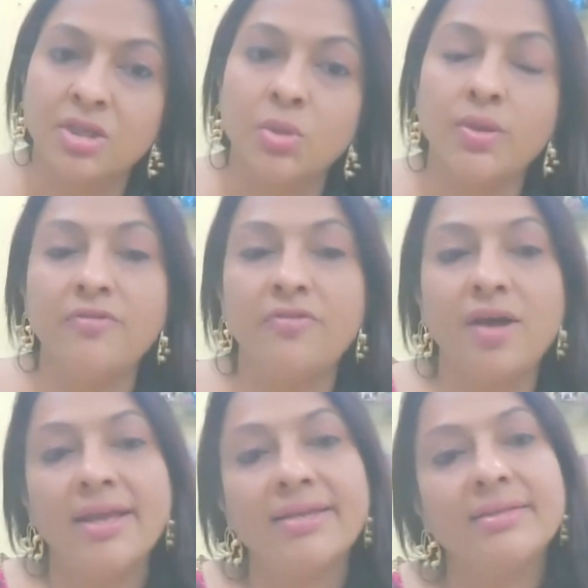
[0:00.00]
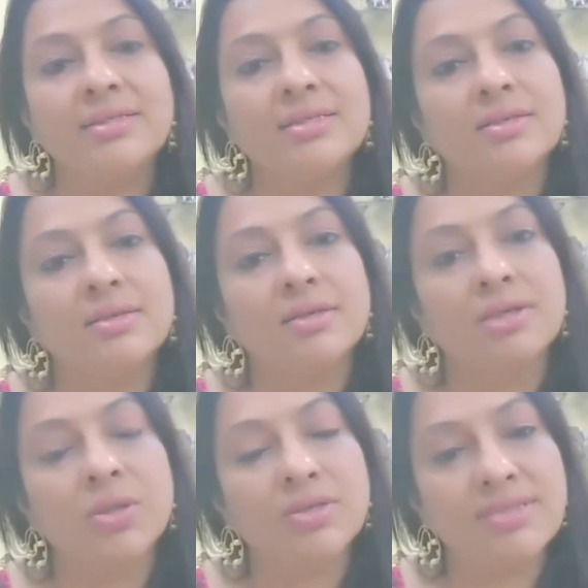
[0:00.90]
You will find
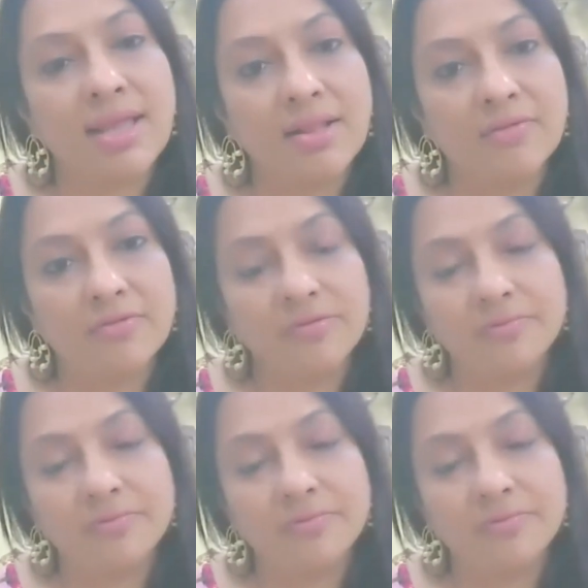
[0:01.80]
yourself